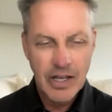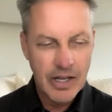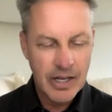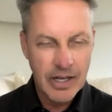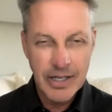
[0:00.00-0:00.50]

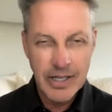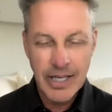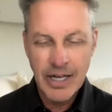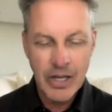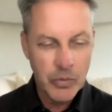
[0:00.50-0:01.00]

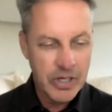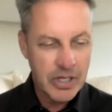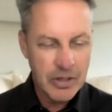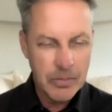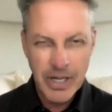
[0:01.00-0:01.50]
And I went
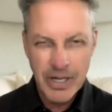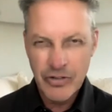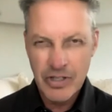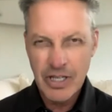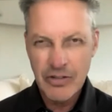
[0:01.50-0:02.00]
into
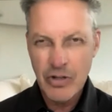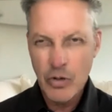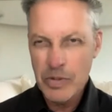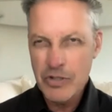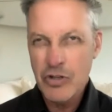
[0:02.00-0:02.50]
medicine as an
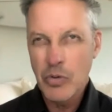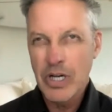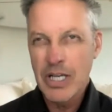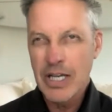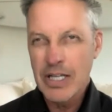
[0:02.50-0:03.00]

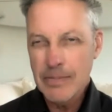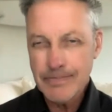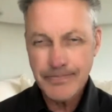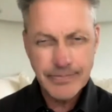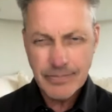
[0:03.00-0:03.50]
OBGYN
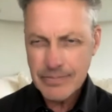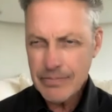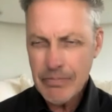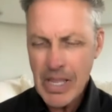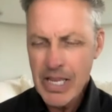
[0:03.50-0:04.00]

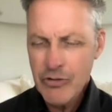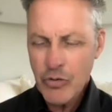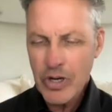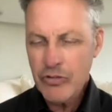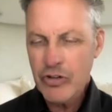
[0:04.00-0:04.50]
and
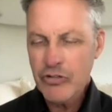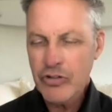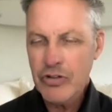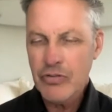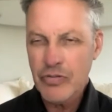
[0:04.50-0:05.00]

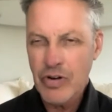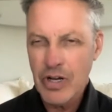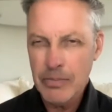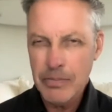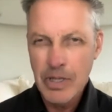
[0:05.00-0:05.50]
transitioned
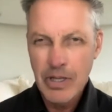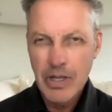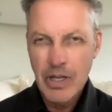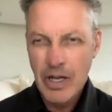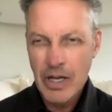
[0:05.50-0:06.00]
from
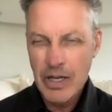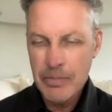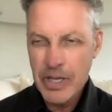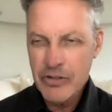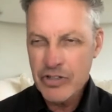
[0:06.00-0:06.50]

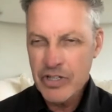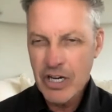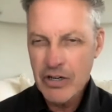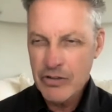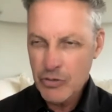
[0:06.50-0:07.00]
patient
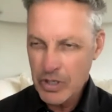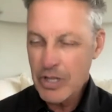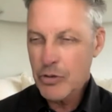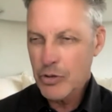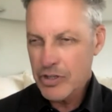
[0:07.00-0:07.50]
care in
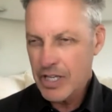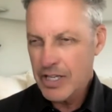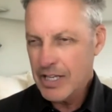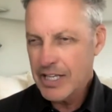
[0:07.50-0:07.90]
2013.